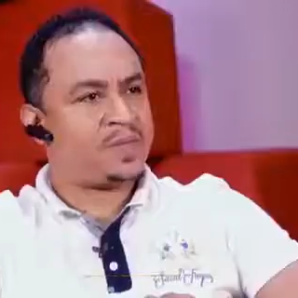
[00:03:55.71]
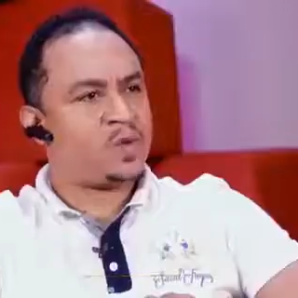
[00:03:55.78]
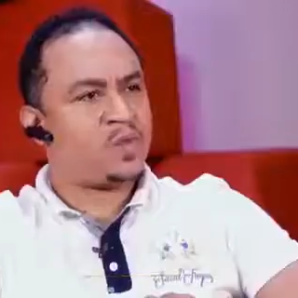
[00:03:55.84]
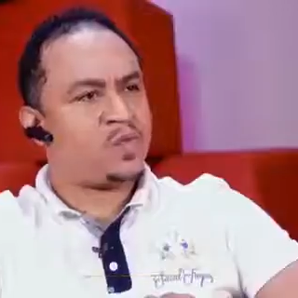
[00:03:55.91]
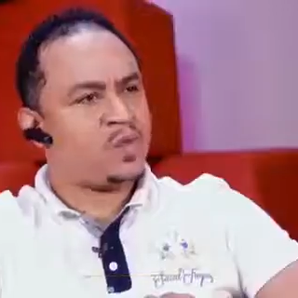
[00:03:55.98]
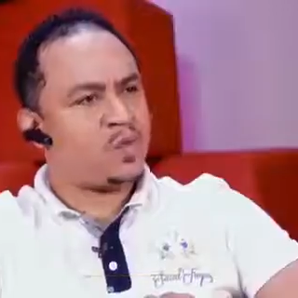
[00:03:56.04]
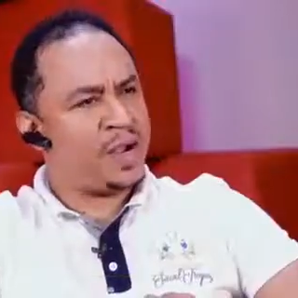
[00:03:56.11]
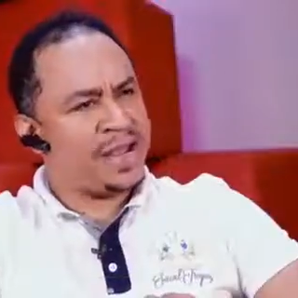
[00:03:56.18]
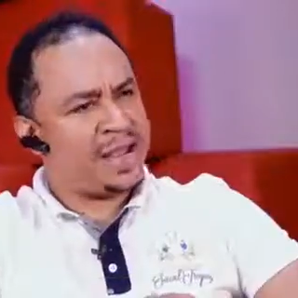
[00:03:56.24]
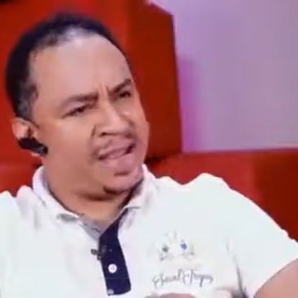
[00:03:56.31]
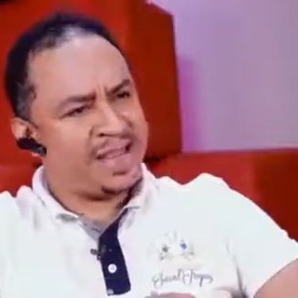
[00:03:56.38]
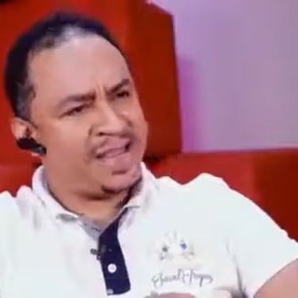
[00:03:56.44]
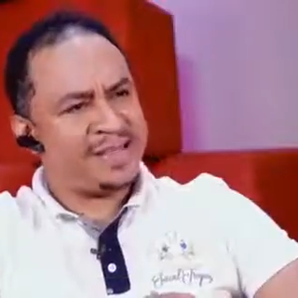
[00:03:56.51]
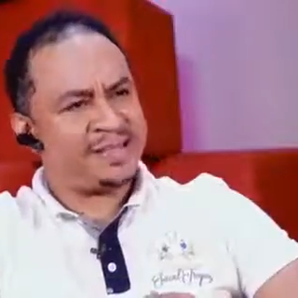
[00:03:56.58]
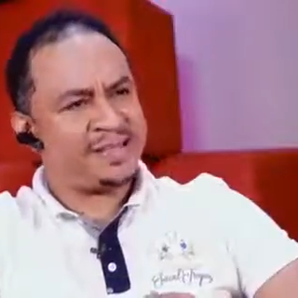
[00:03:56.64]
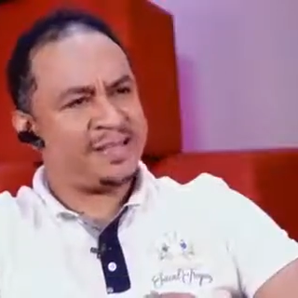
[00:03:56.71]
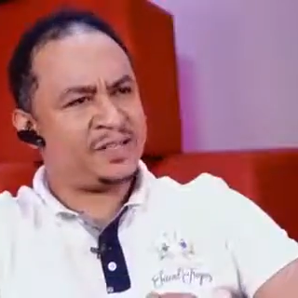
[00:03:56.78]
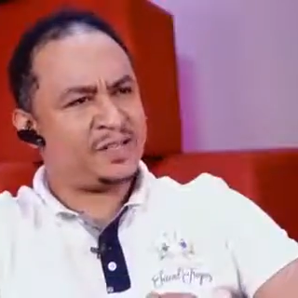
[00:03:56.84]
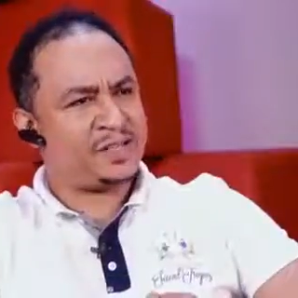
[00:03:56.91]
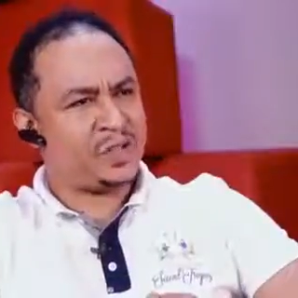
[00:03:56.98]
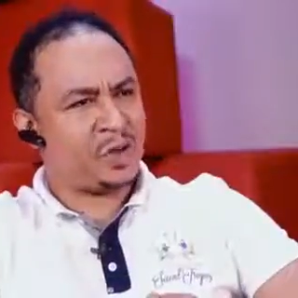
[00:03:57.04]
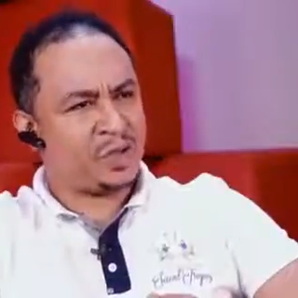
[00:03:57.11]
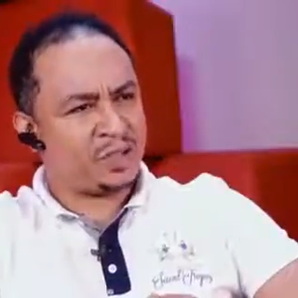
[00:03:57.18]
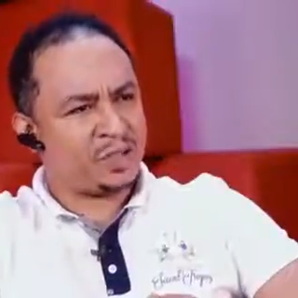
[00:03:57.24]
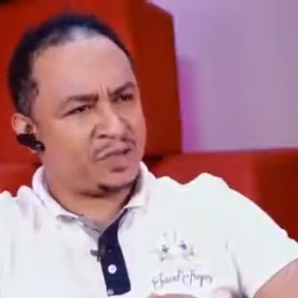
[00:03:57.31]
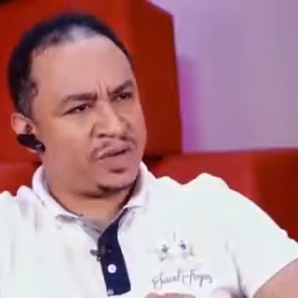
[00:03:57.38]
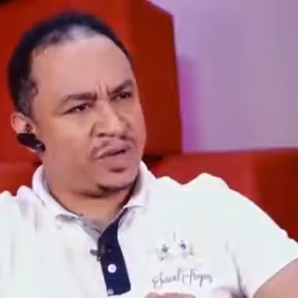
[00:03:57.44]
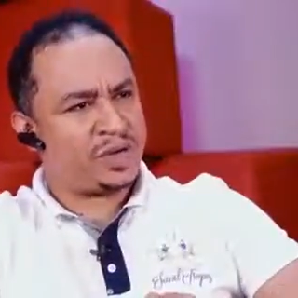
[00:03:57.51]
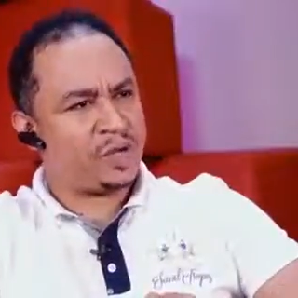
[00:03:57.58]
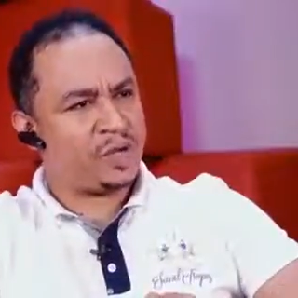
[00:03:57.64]
So where is this
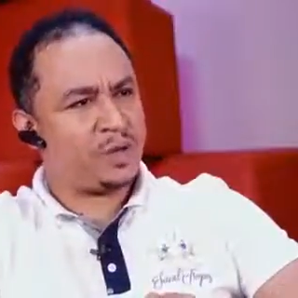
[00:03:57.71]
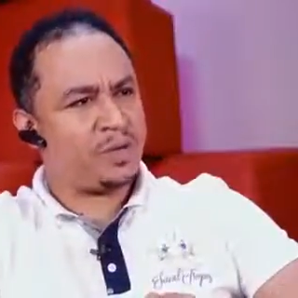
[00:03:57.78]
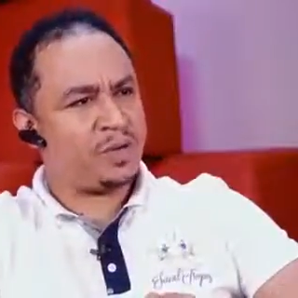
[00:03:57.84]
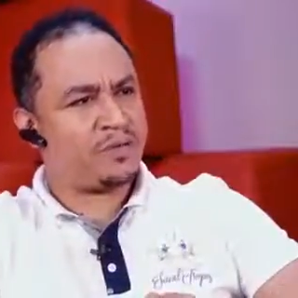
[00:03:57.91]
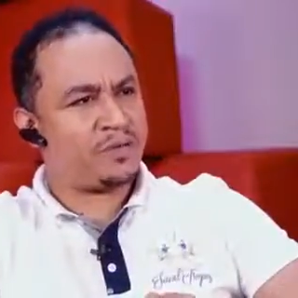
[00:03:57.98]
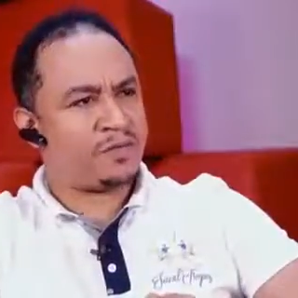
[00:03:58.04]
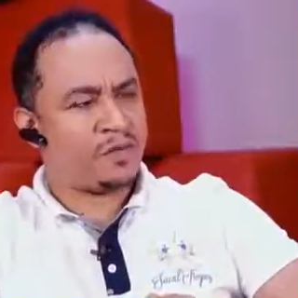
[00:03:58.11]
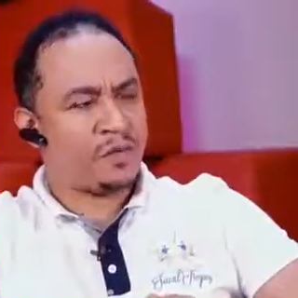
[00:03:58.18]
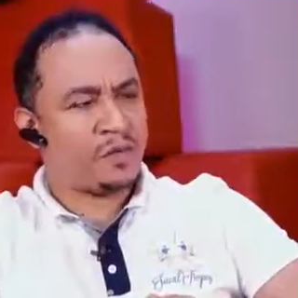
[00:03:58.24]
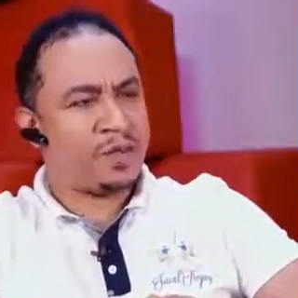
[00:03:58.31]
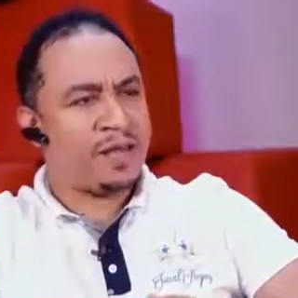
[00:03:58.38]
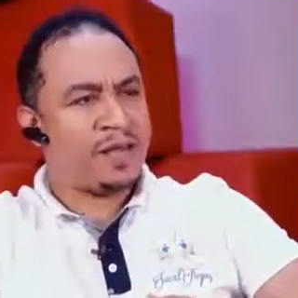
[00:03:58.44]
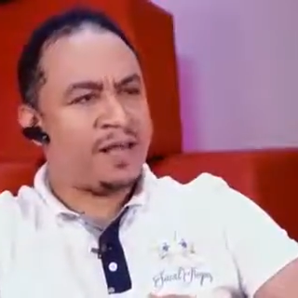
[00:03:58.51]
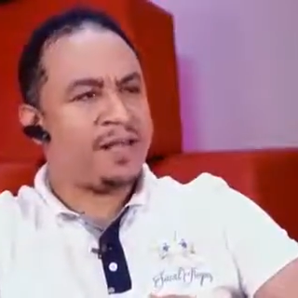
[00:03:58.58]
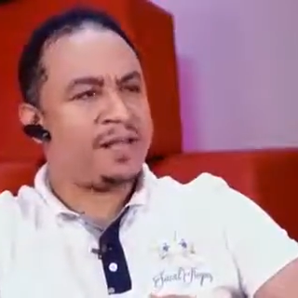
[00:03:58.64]
doctrine coming from?